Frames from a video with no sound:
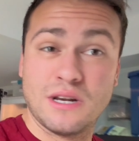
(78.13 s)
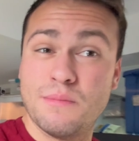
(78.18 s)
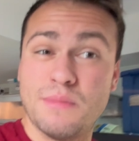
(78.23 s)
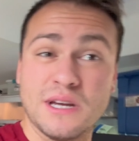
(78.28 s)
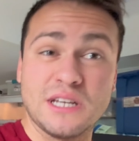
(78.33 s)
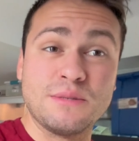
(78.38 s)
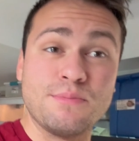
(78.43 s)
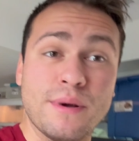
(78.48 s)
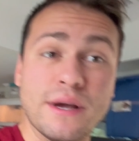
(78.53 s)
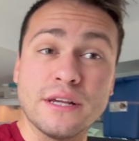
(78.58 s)
a
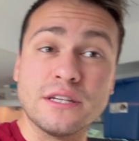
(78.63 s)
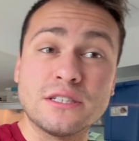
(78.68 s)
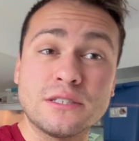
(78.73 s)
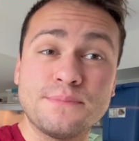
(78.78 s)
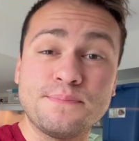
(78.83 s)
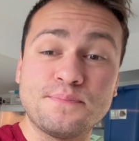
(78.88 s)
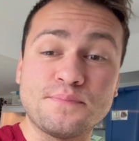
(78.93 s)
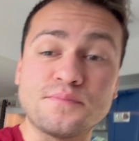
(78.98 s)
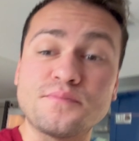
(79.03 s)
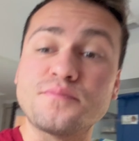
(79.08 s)
big space.
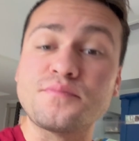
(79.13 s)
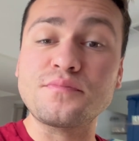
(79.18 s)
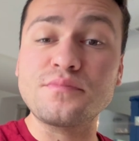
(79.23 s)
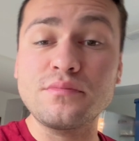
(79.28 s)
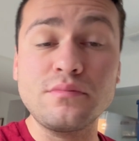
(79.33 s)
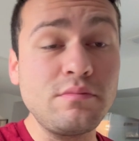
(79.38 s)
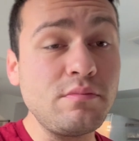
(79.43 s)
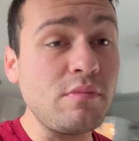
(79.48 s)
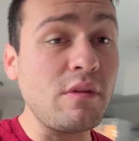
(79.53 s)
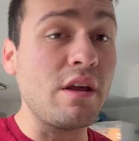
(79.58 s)

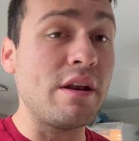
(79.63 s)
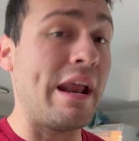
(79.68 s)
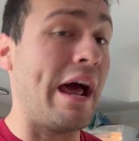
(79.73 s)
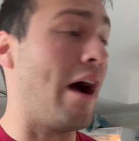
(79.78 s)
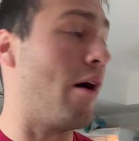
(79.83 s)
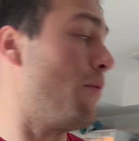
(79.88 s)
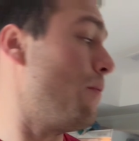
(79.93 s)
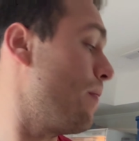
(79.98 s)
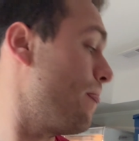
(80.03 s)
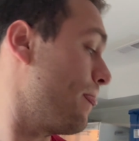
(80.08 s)

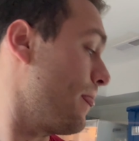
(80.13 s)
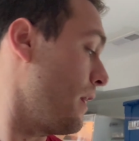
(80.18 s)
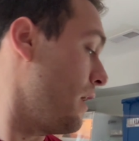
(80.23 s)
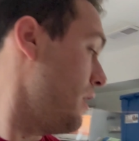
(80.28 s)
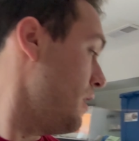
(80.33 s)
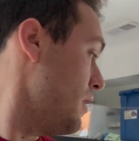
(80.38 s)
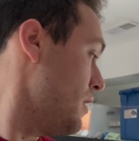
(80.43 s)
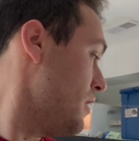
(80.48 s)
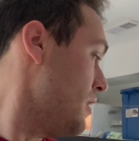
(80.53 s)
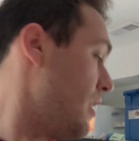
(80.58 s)
Now,
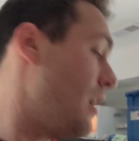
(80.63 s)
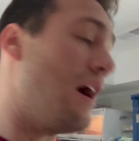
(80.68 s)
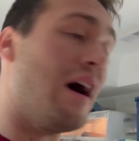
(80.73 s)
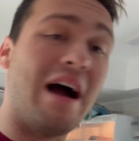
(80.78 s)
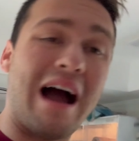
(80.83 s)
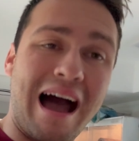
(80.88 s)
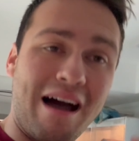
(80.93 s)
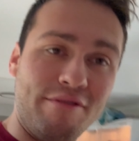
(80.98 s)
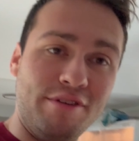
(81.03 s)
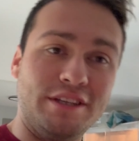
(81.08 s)

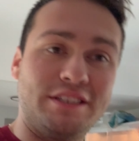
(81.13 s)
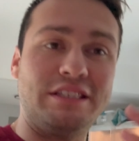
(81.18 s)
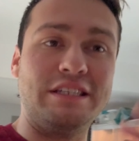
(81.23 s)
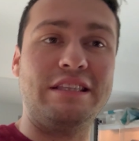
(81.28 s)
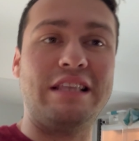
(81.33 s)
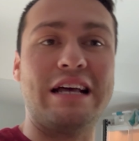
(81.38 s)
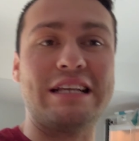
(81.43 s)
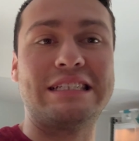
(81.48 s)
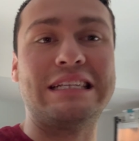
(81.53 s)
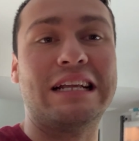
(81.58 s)
obviously
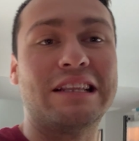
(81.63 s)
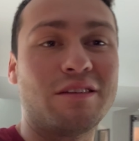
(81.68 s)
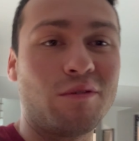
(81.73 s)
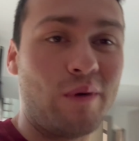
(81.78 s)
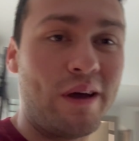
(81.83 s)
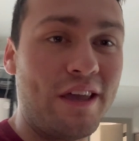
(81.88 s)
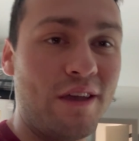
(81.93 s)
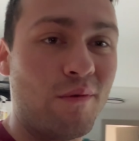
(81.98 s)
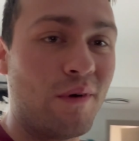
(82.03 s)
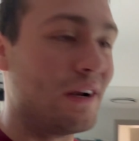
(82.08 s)
that's not the
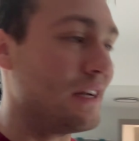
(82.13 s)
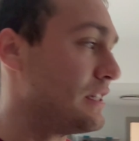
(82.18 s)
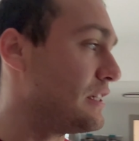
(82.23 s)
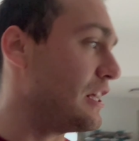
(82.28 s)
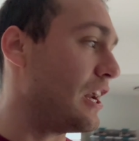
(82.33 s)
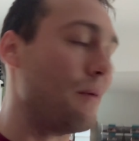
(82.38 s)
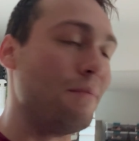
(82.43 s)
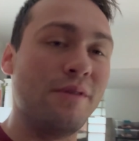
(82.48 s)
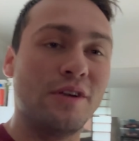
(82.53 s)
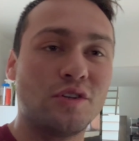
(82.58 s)
way you want to
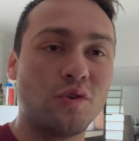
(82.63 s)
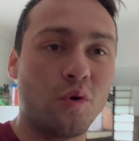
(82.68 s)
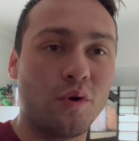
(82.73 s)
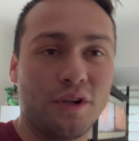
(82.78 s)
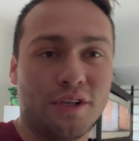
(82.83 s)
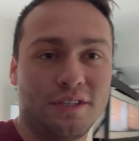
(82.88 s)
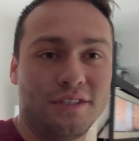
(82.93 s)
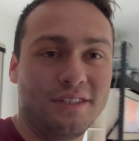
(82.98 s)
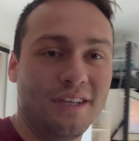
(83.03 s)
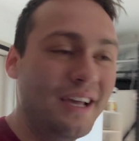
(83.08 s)
set up your
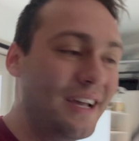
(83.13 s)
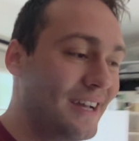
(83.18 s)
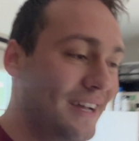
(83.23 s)
tortoise.